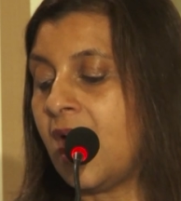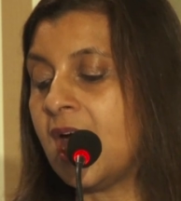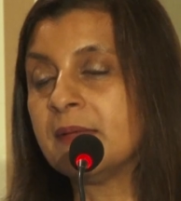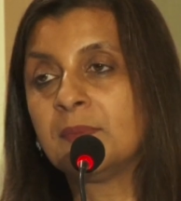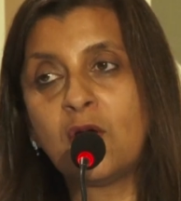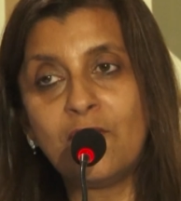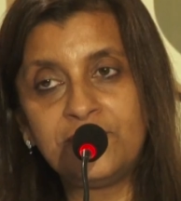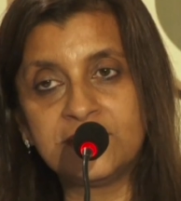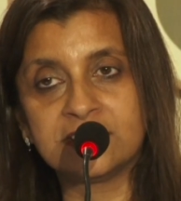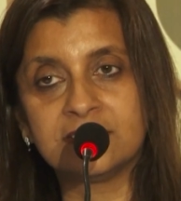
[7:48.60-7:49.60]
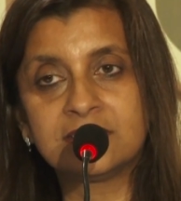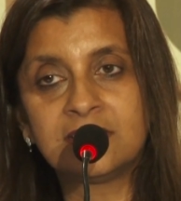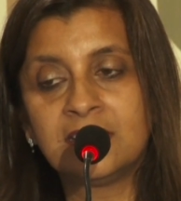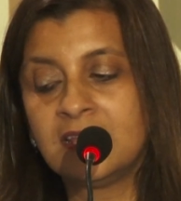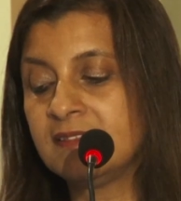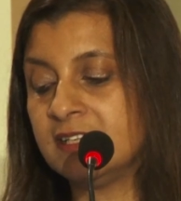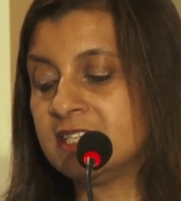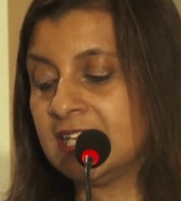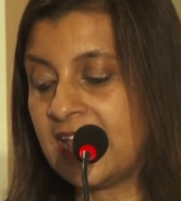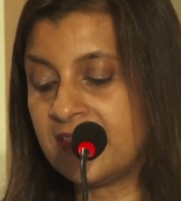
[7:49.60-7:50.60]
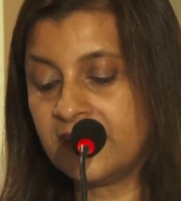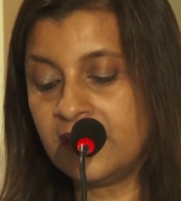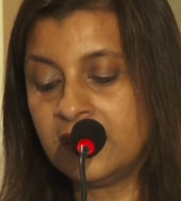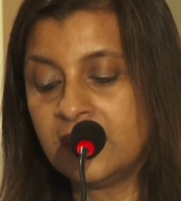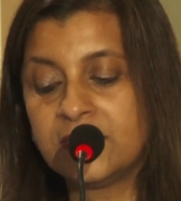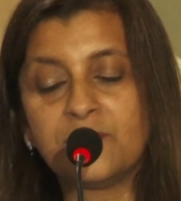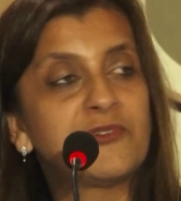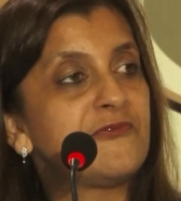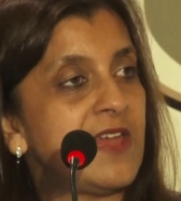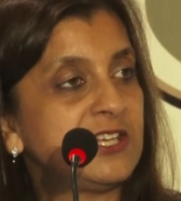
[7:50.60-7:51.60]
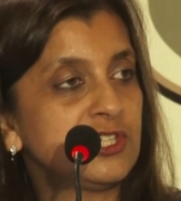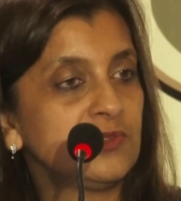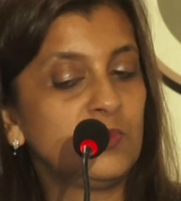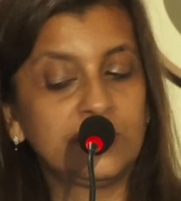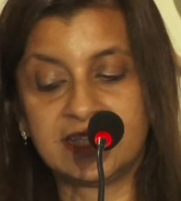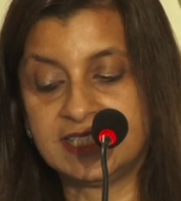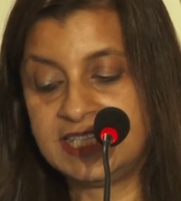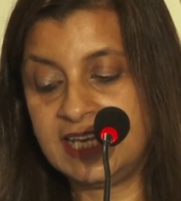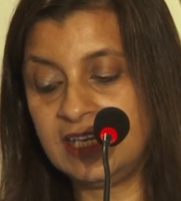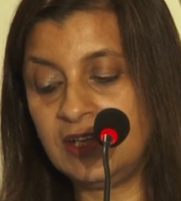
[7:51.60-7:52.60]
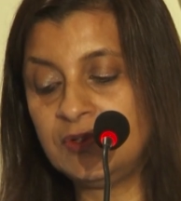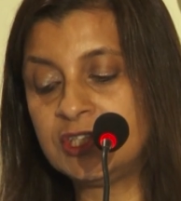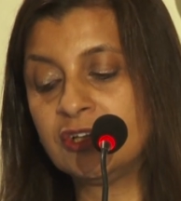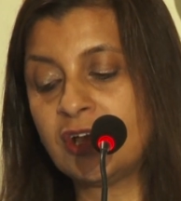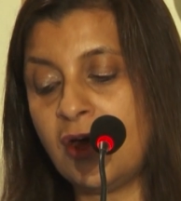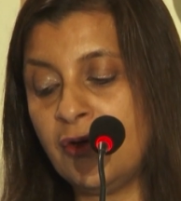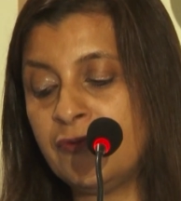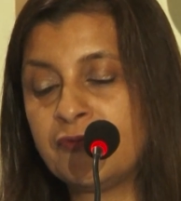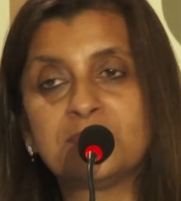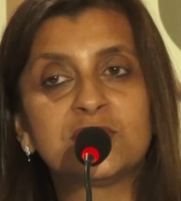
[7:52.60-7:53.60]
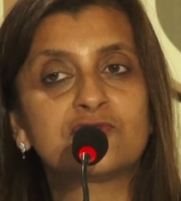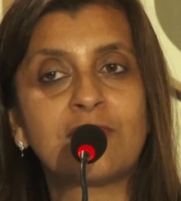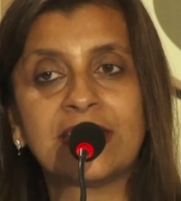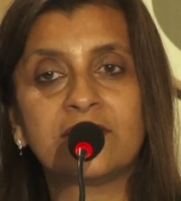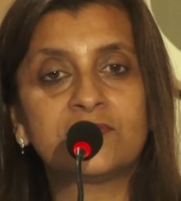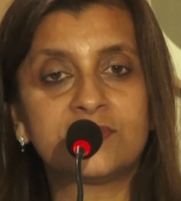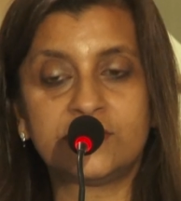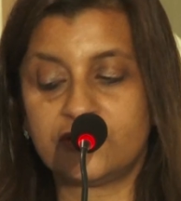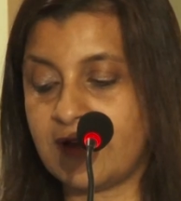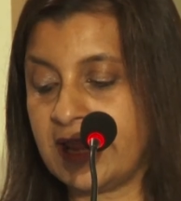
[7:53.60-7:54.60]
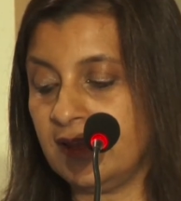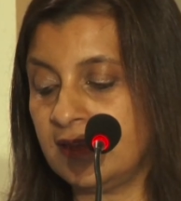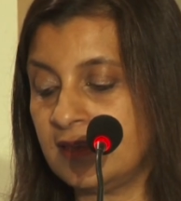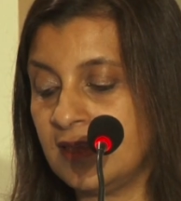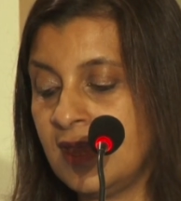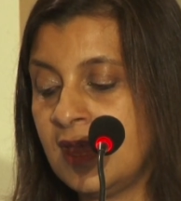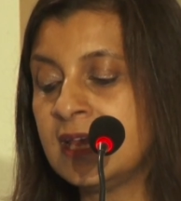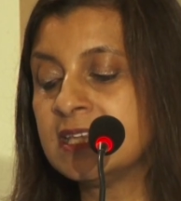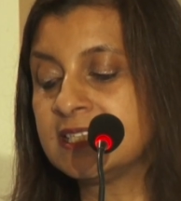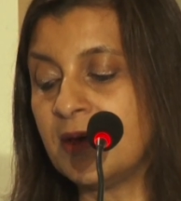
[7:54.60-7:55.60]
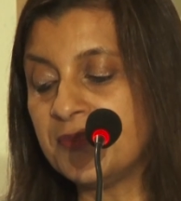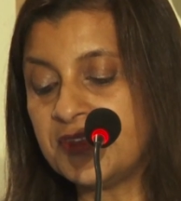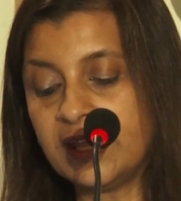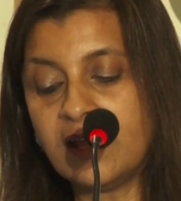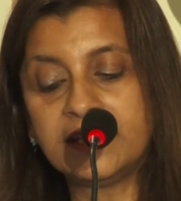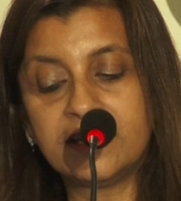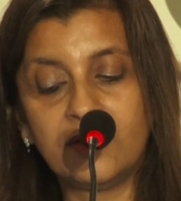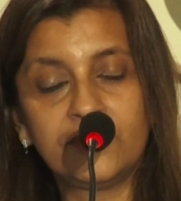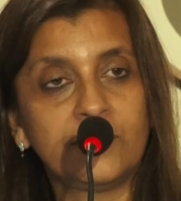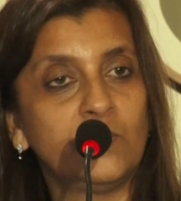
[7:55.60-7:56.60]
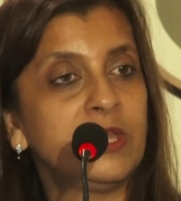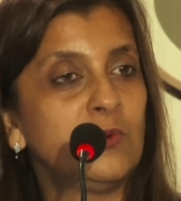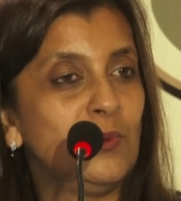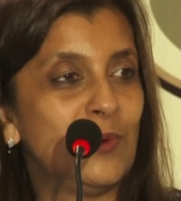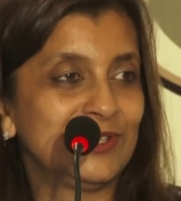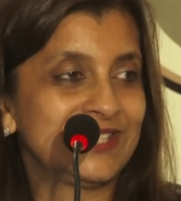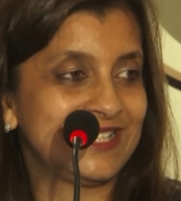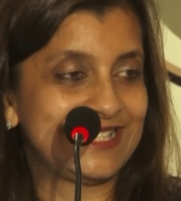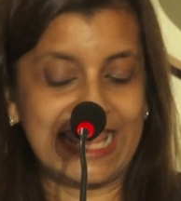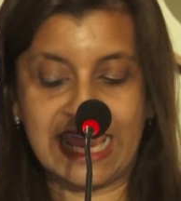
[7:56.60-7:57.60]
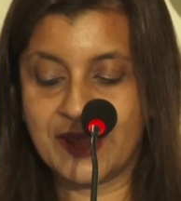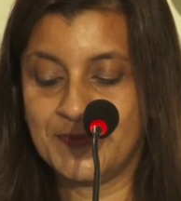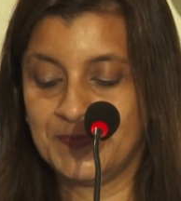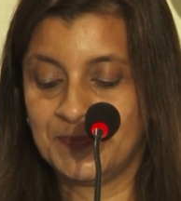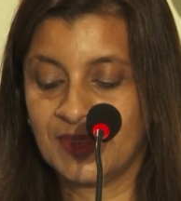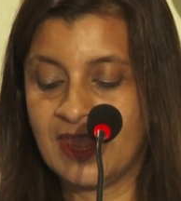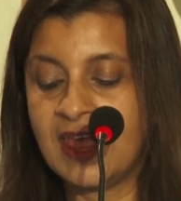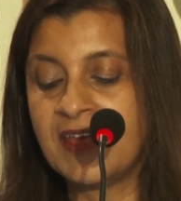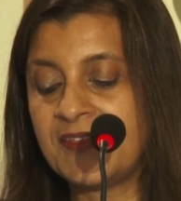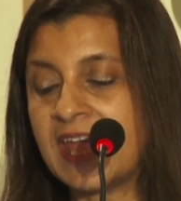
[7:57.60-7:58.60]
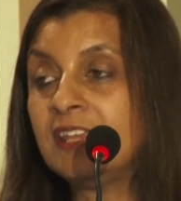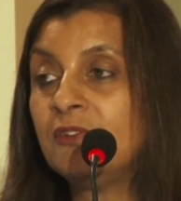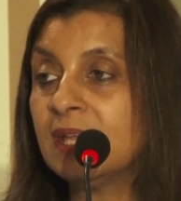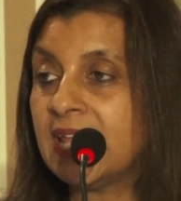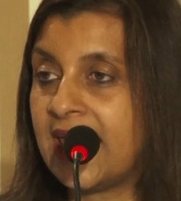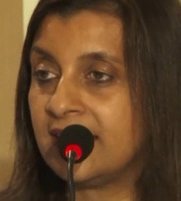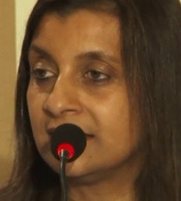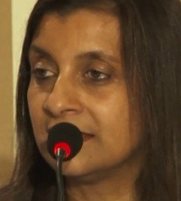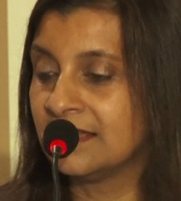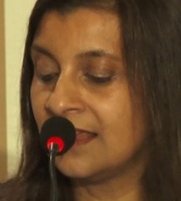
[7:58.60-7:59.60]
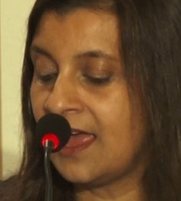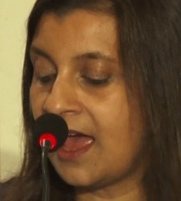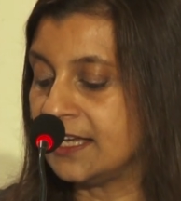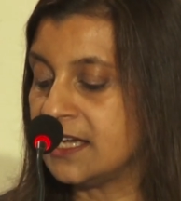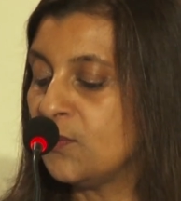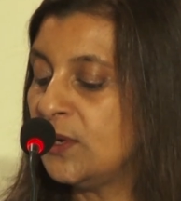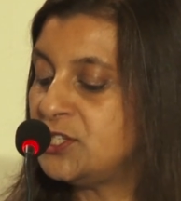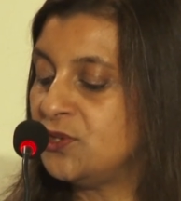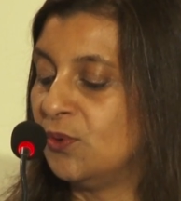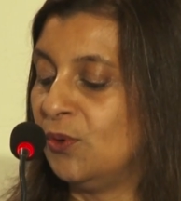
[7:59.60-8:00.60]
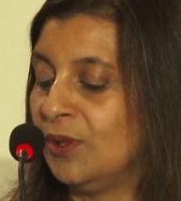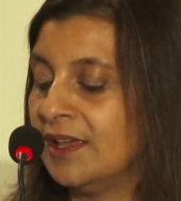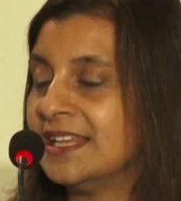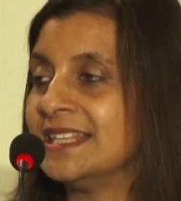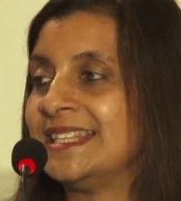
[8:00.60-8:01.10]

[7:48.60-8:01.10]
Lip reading: I am confident that together the profession will continue to go from strength to strength, something I know that we all want to see. Thank you again, and I wish you all a